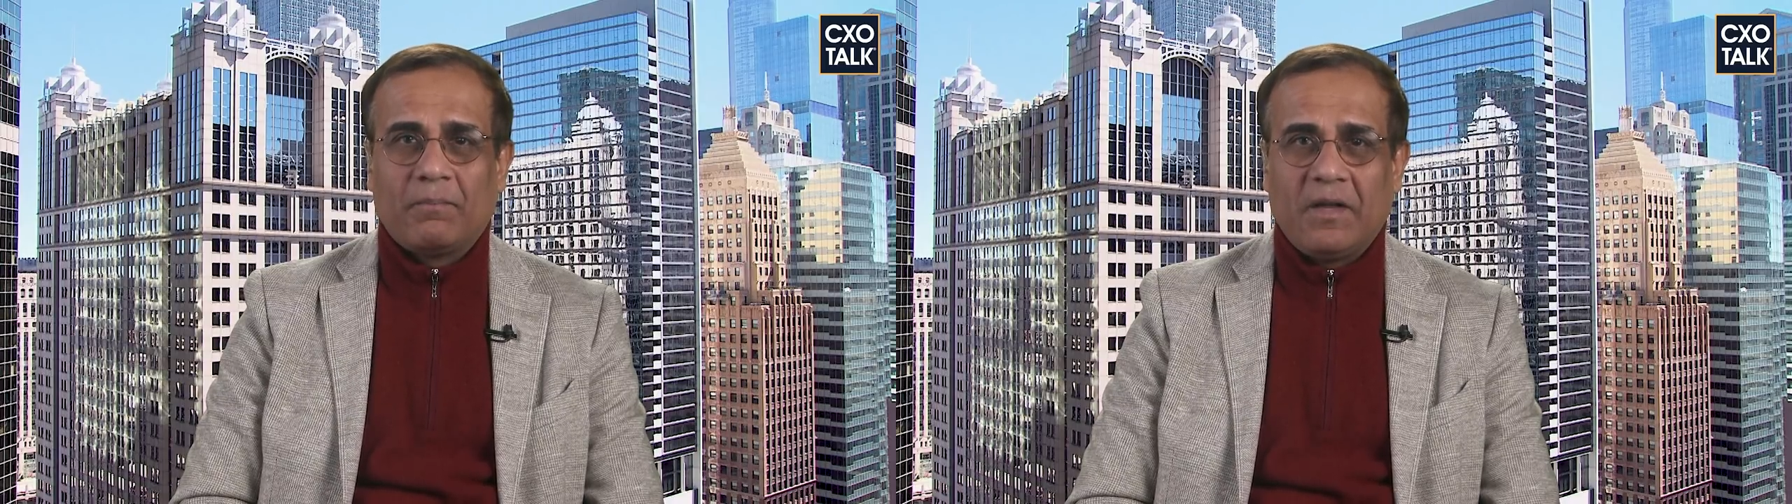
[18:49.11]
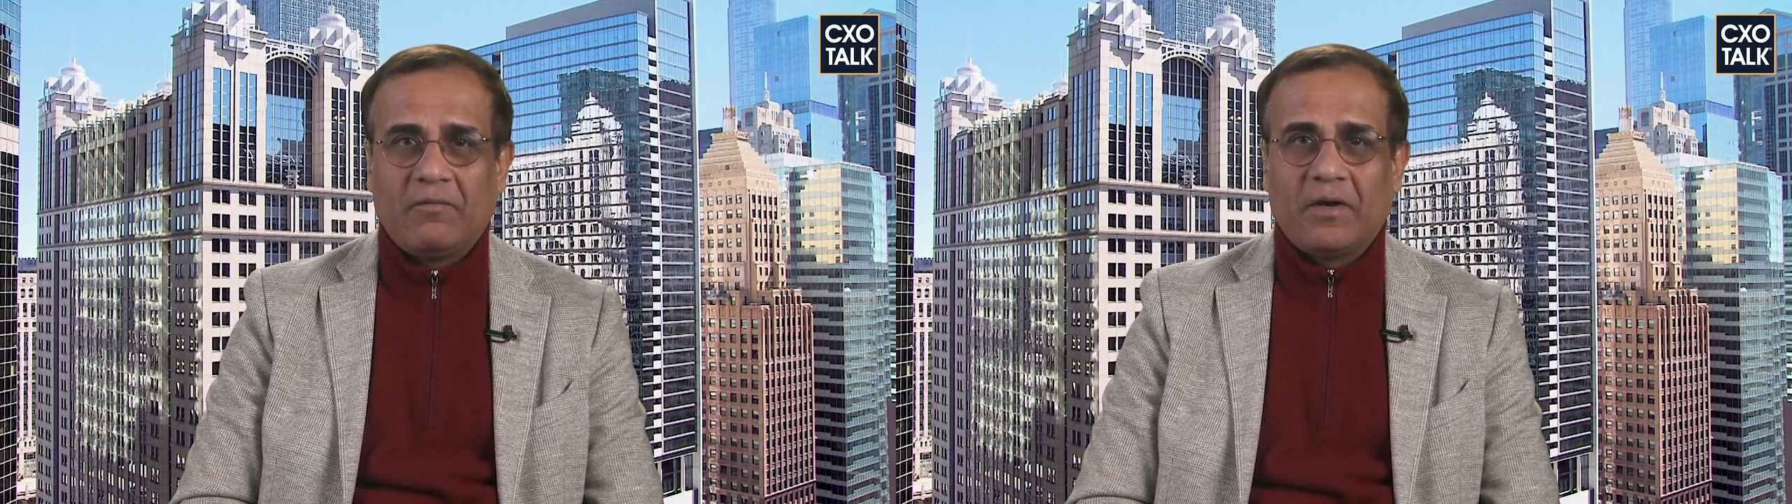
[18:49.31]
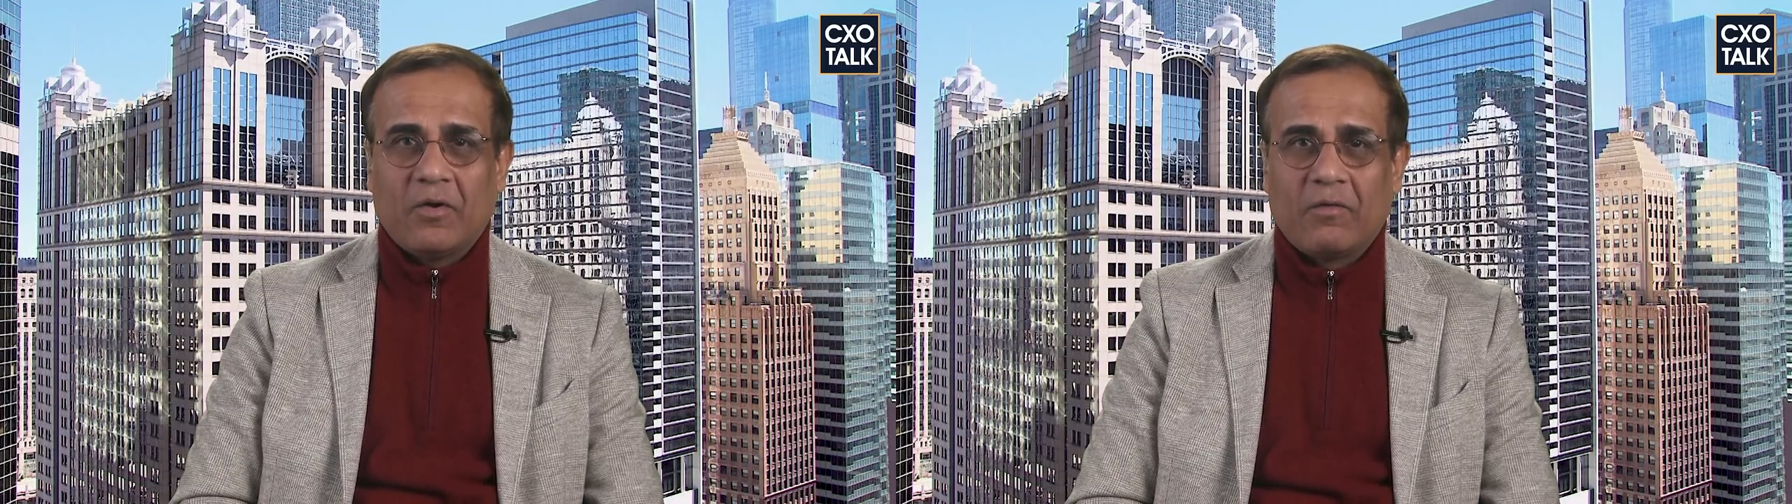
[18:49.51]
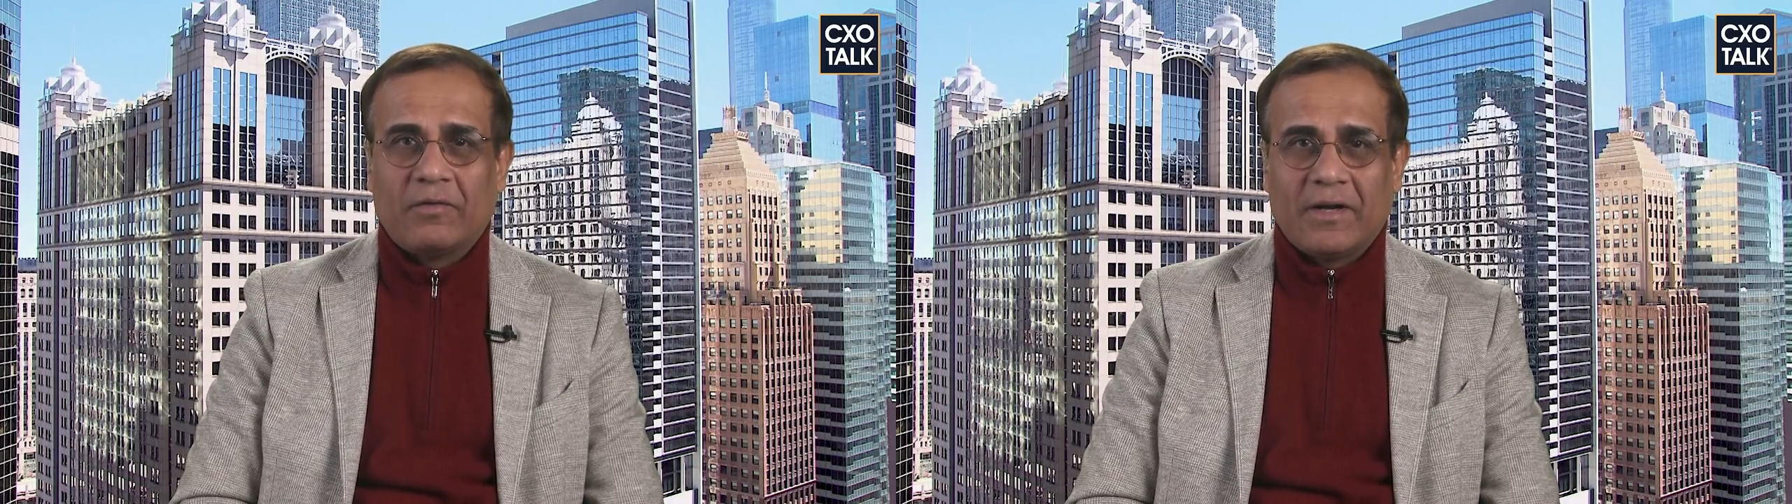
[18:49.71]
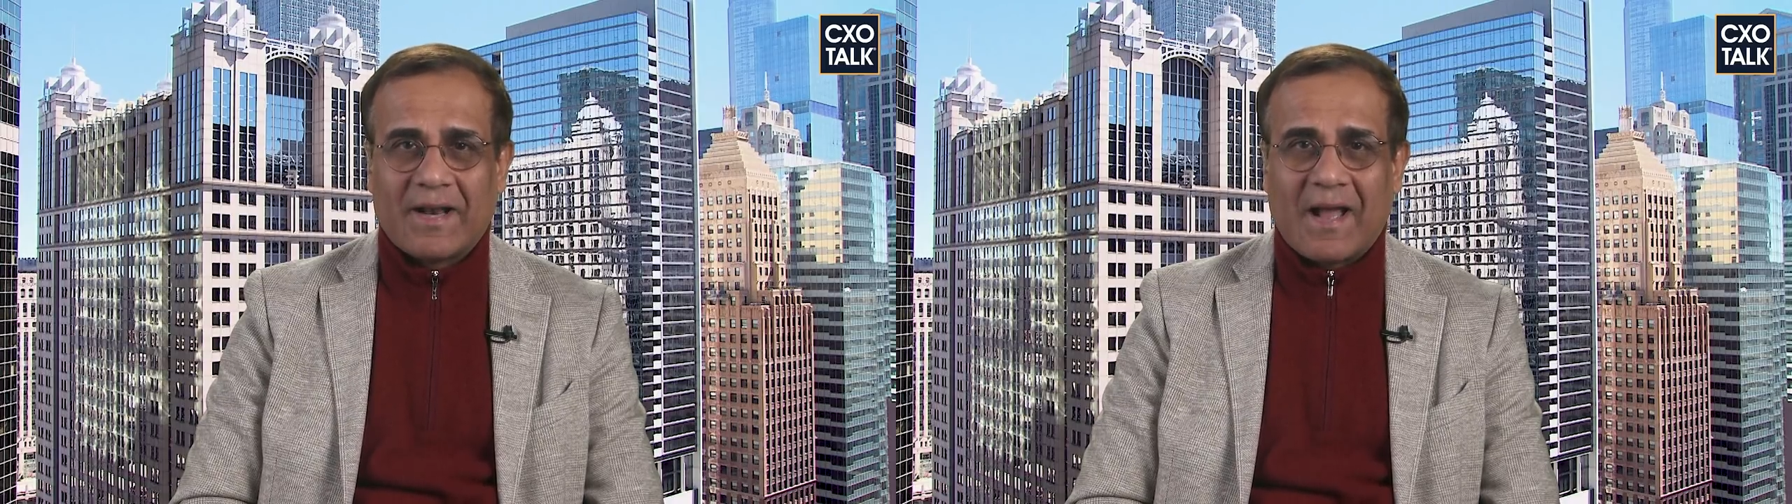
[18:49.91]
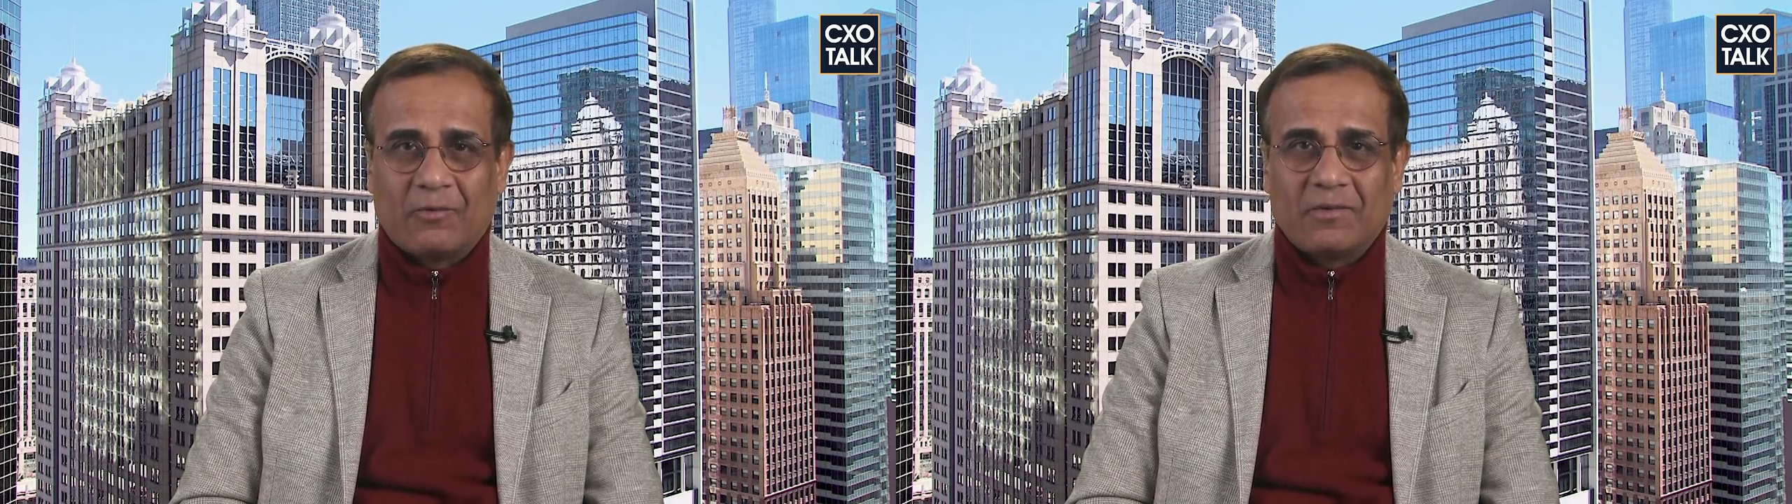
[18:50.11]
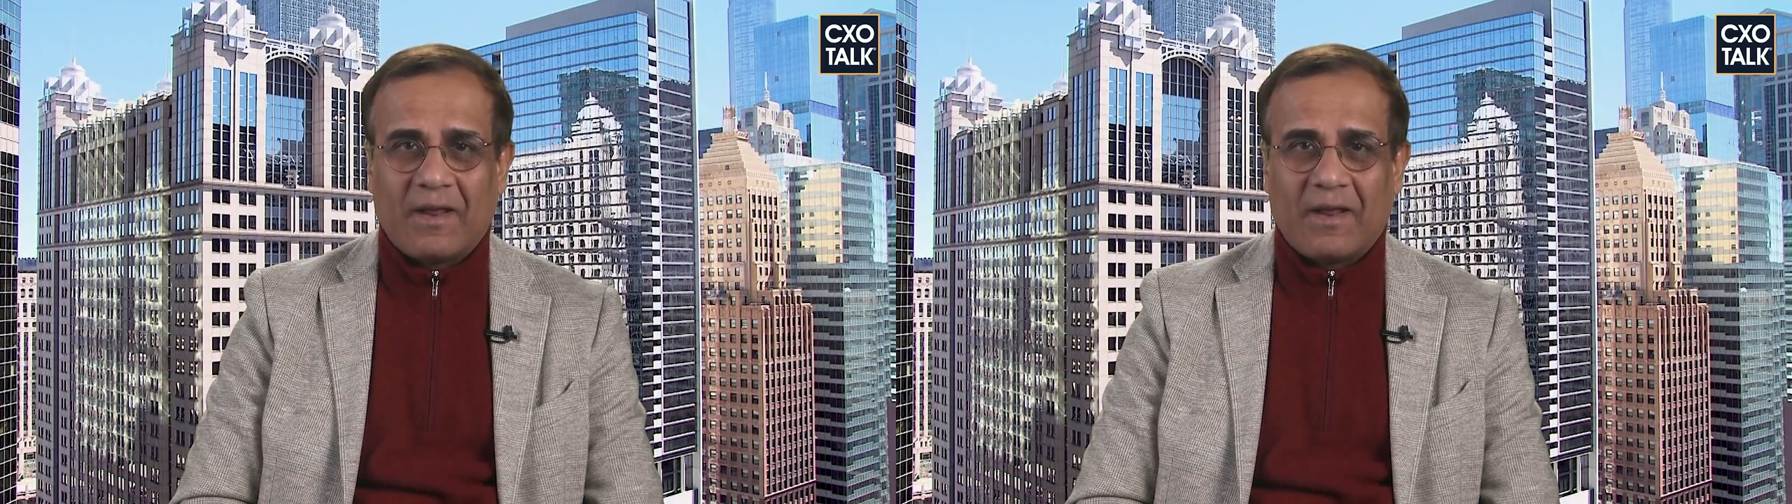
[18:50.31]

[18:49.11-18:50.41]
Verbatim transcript: period, over and out.